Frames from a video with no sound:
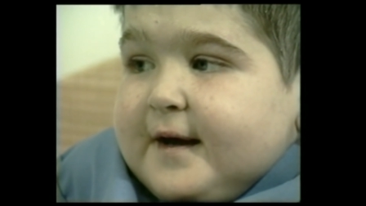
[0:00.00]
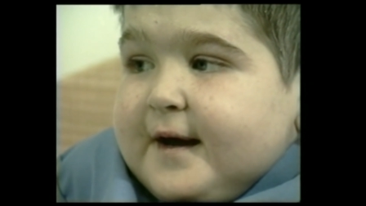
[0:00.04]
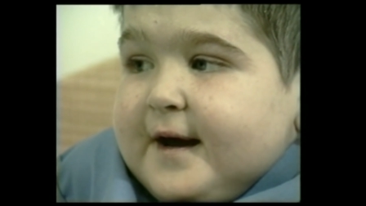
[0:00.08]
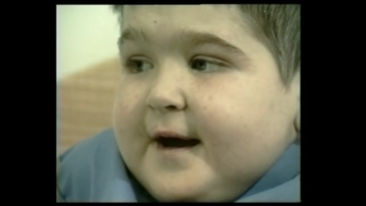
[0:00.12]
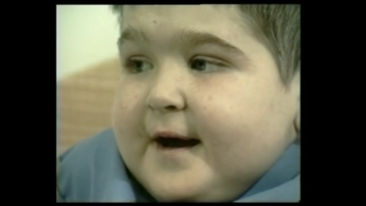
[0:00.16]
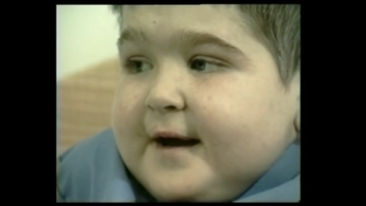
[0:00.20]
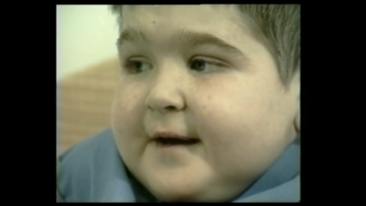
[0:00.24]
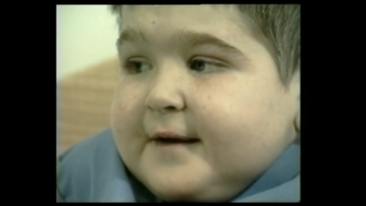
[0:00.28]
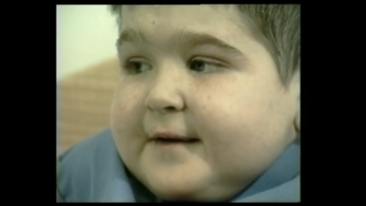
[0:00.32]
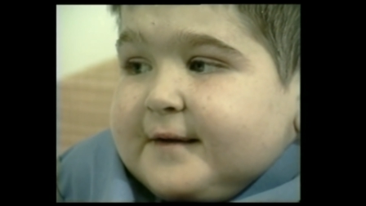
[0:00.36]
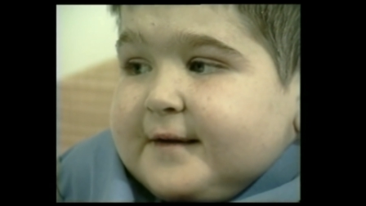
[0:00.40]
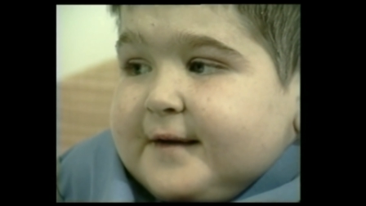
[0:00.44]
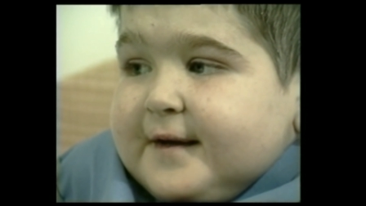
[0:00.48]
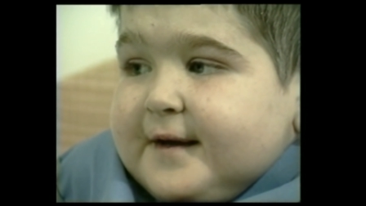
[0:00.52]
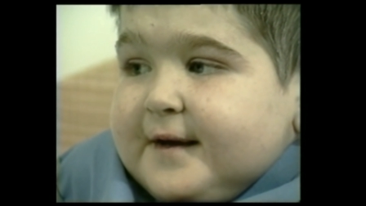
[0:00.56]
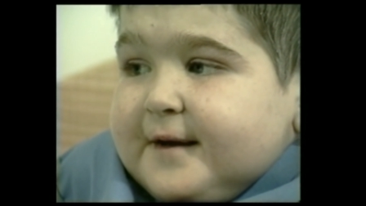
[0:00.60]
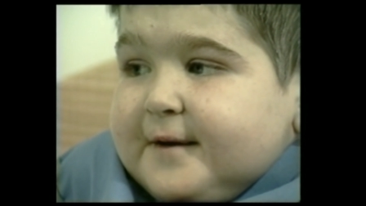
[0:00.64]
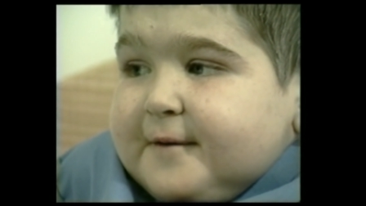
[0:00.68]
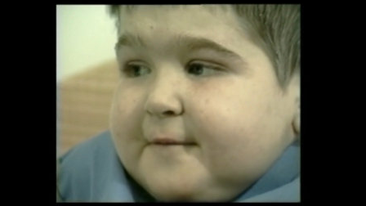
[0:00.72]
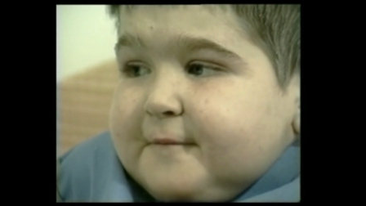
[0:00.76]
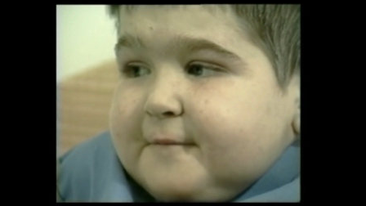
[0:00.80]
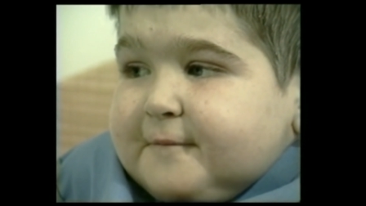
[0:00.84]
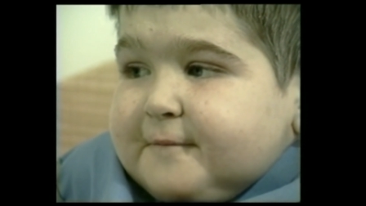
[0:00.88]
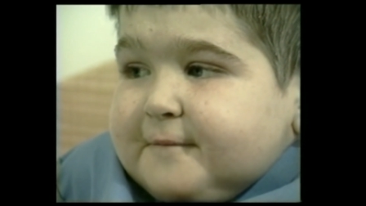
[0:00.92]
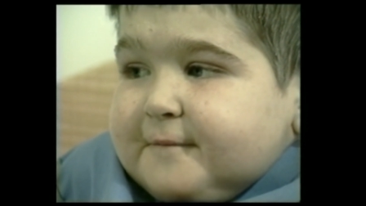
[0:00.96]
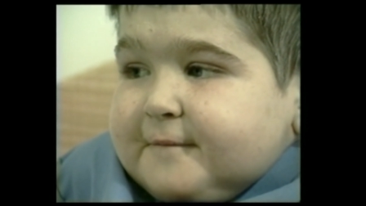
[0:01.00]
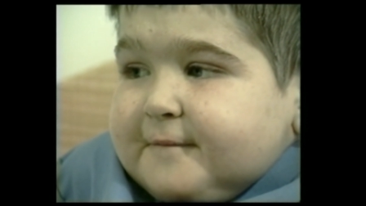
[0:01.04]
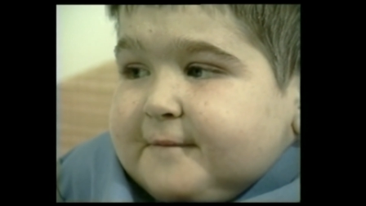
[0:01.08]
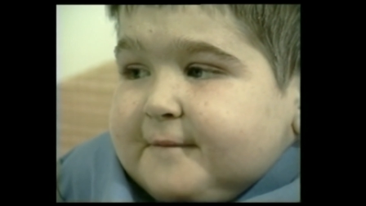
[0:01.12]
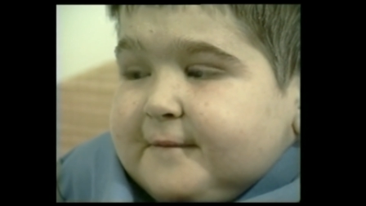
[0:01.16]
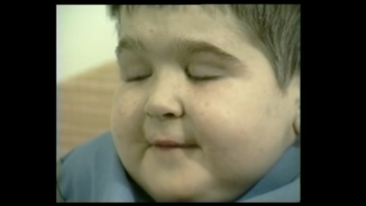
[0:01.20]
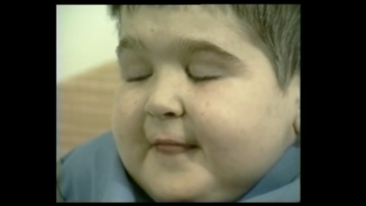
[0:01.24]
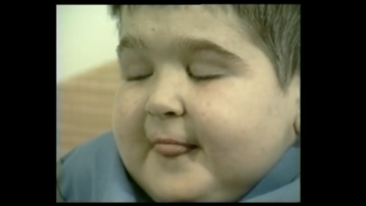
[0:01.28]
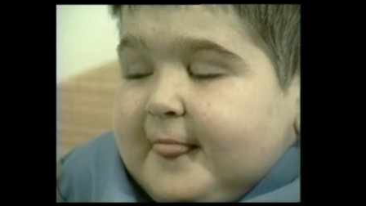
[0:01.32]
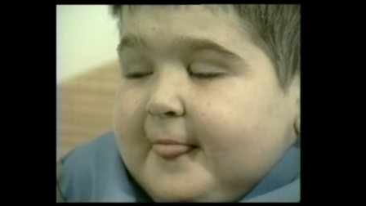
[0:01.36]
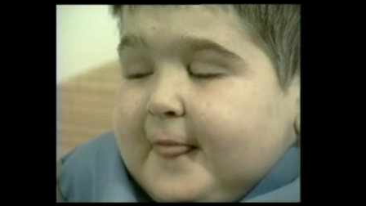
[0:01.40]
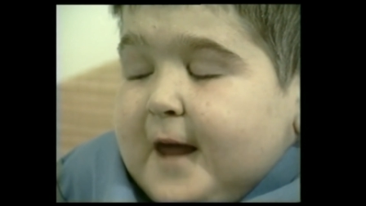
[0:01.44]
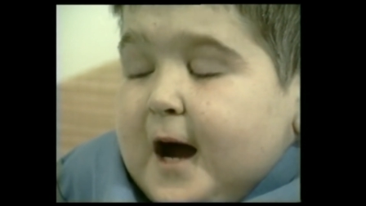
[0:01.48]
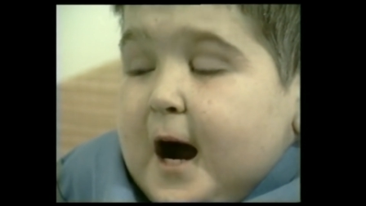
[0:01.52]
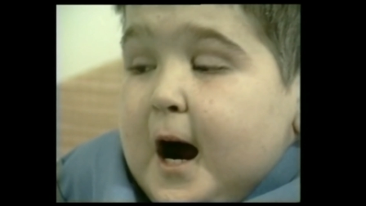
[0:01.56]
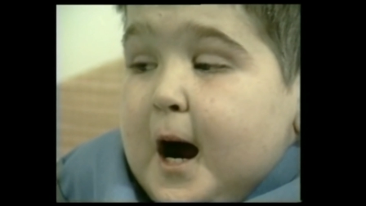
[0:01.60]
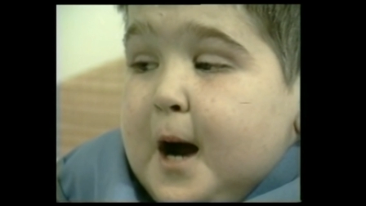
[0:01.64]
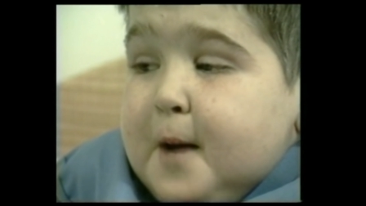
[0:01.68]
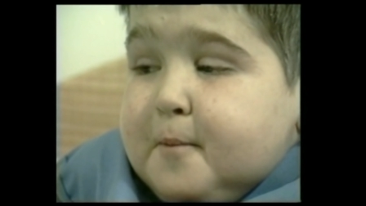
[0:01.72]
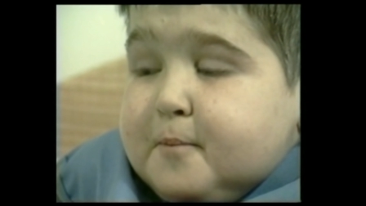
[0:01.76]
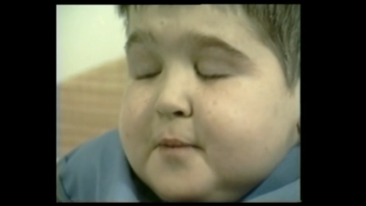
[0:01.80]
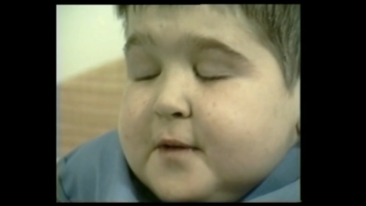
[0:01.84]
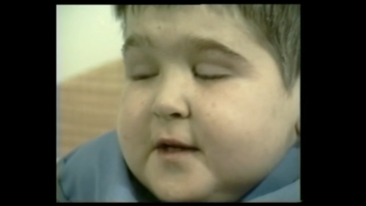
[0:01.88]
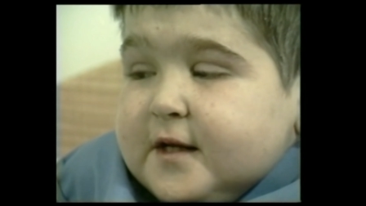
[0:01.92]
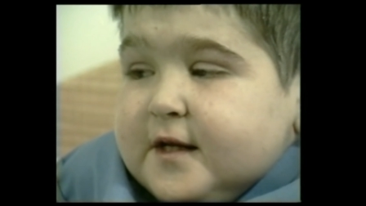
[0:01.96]
And
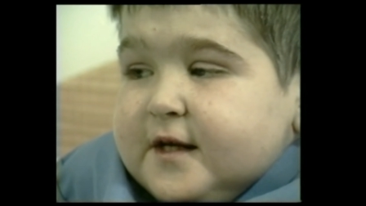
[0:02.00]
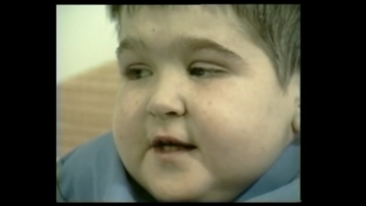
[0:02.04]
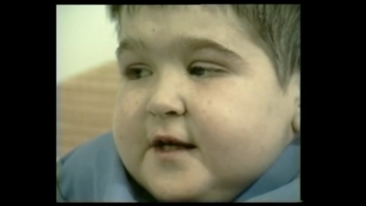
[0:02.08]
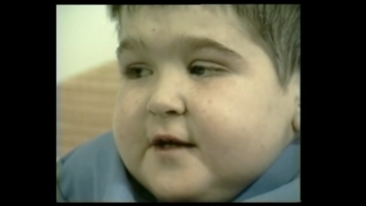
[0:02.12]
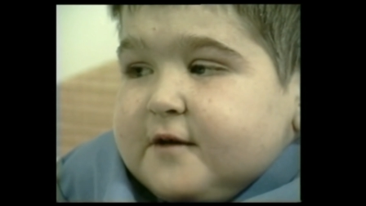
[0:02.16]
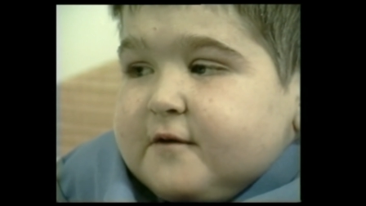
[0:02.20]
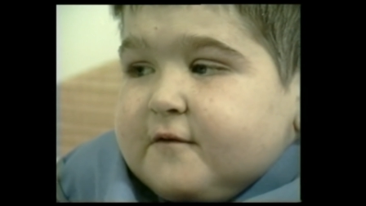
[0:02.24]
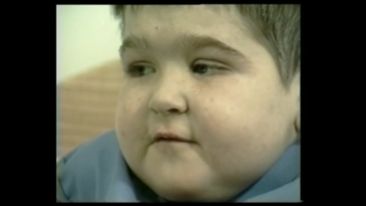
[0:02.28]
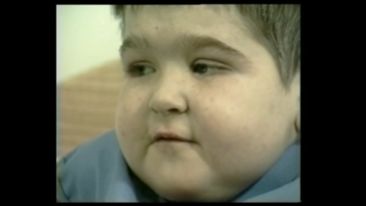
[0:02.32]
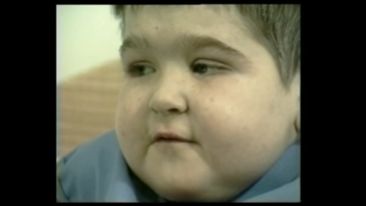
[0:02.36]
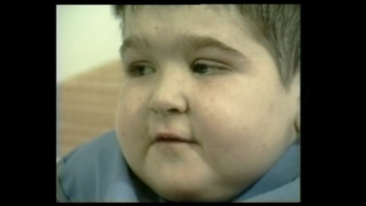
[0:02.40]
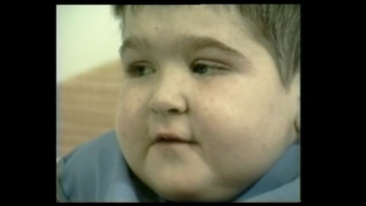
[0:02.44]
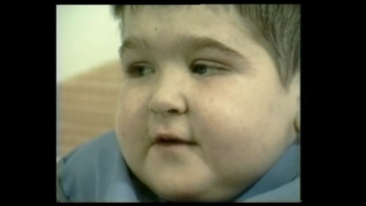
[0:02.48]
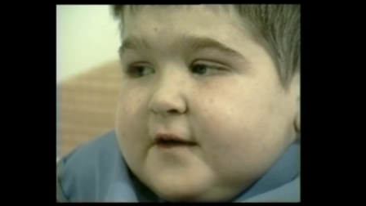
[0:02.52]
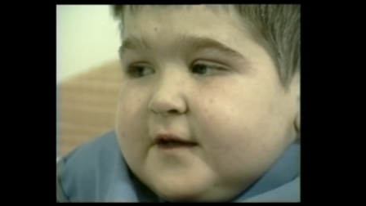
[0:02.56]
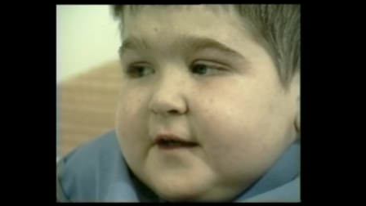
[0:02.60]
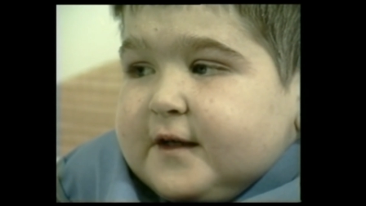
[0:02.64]
I believe